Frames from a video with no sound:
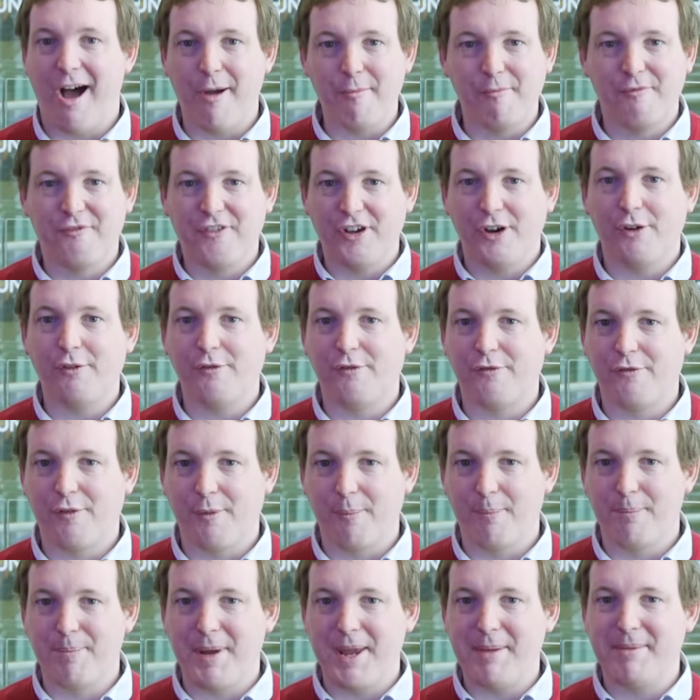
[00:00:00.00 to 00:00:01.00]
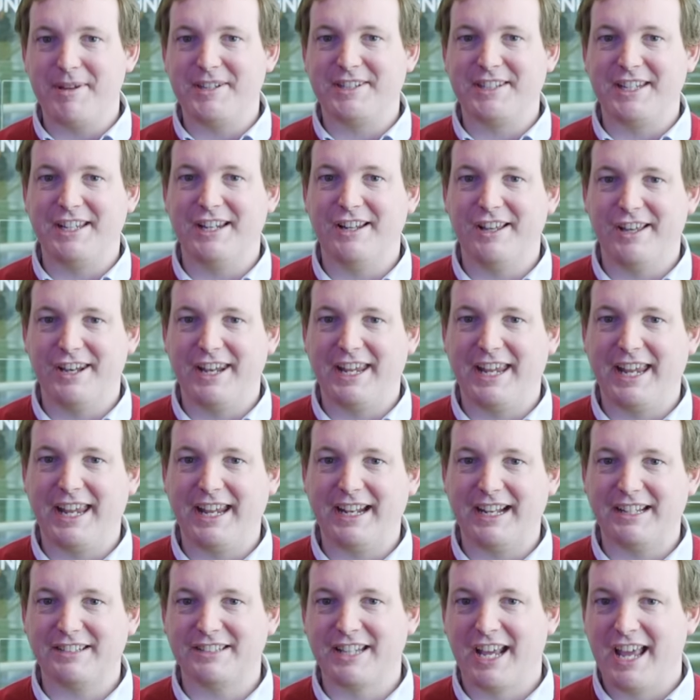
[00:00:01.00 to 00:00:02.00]
I'm Phil from BBC Learning
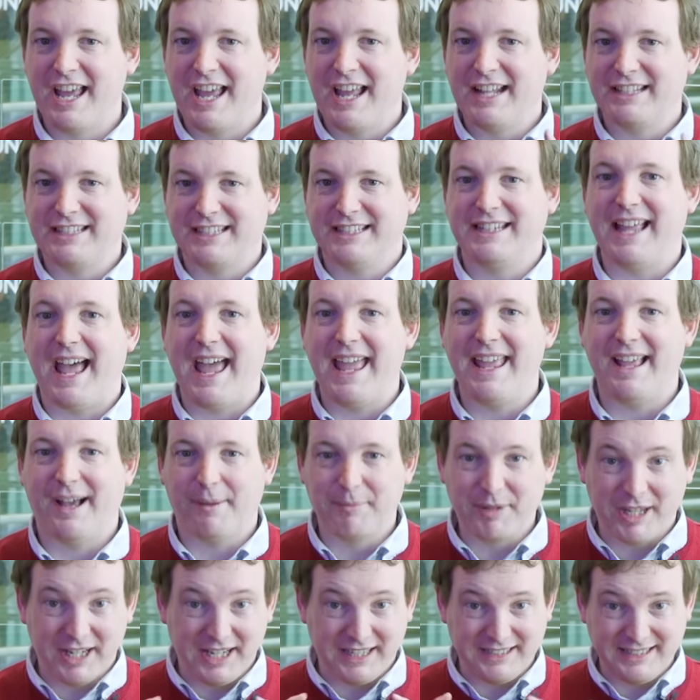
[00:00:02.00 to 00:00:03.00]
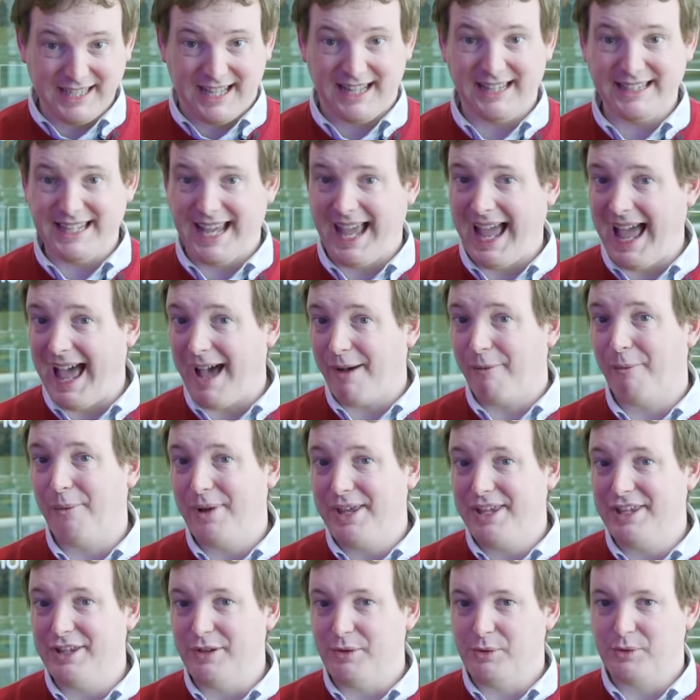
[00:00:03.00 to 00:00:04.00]
English. Today I'm going to tell you how we
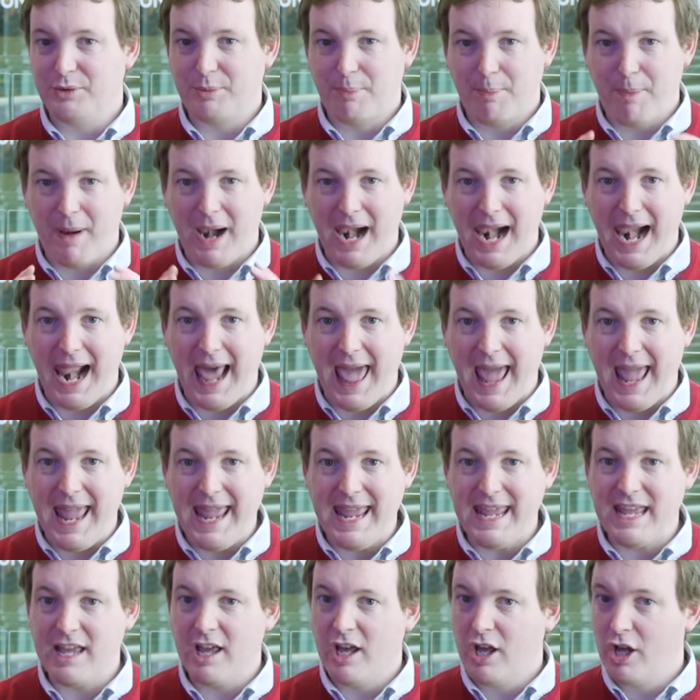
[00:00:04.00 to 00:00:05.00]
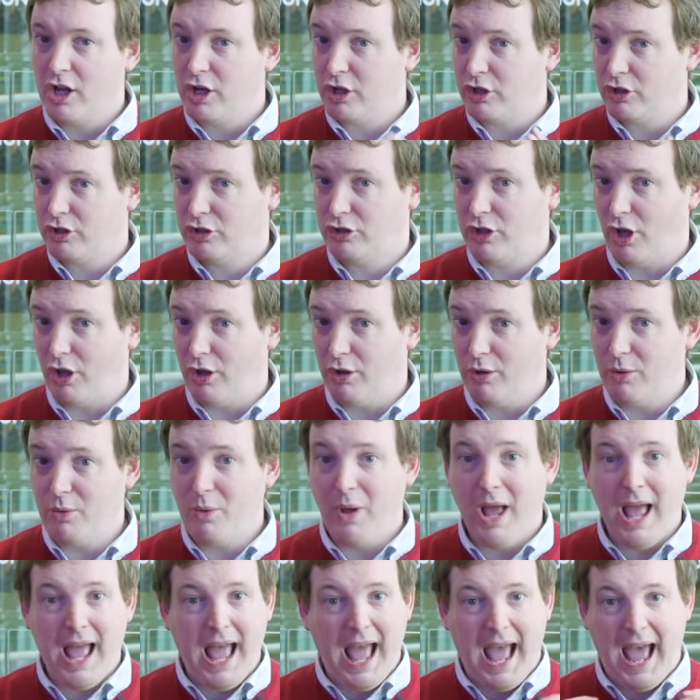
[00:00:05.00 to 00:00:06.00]
use play,
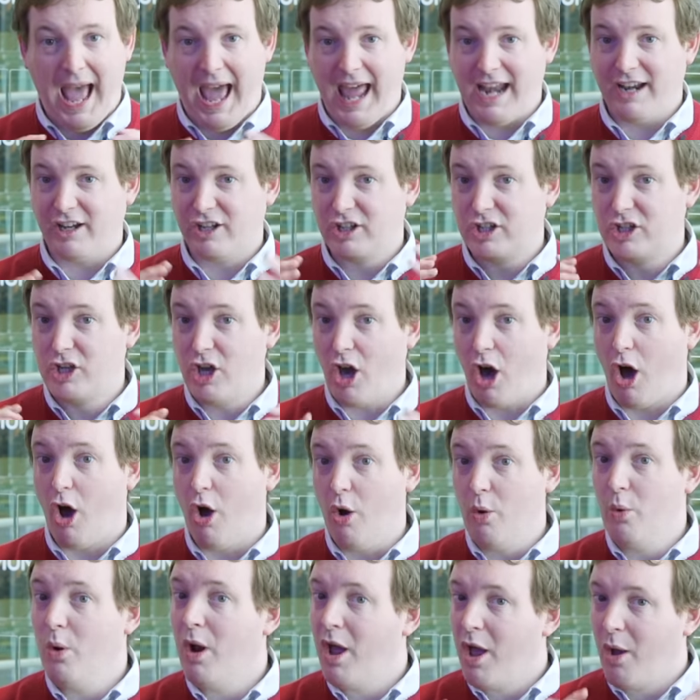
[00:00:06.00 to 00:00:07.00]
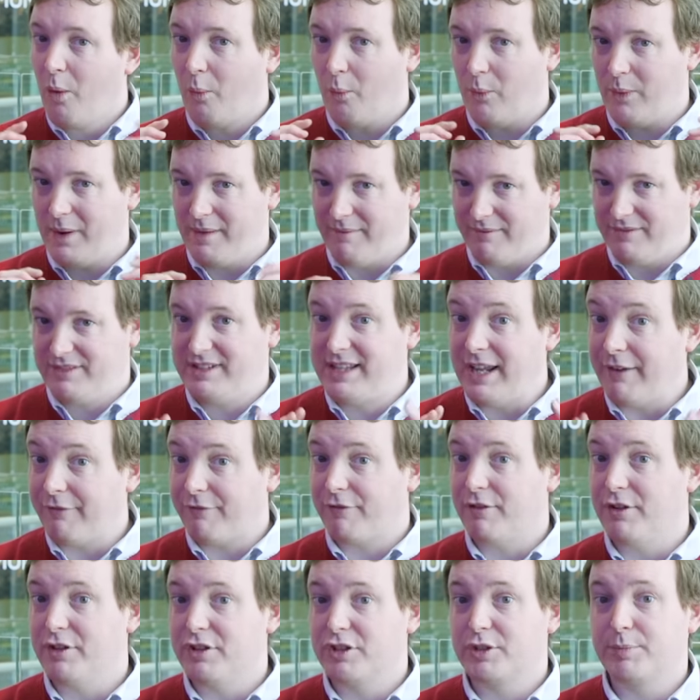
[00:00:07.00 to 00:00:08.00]
do and go with
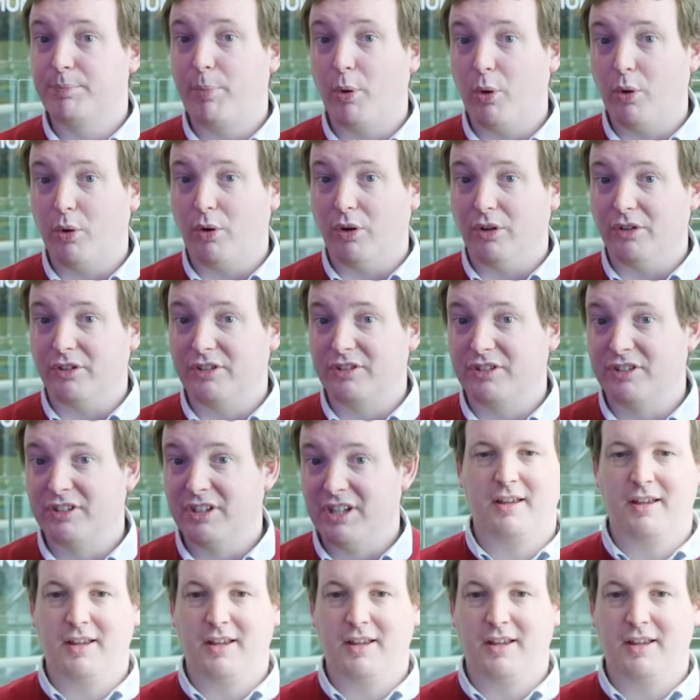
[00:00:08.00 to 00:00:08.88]
different sports.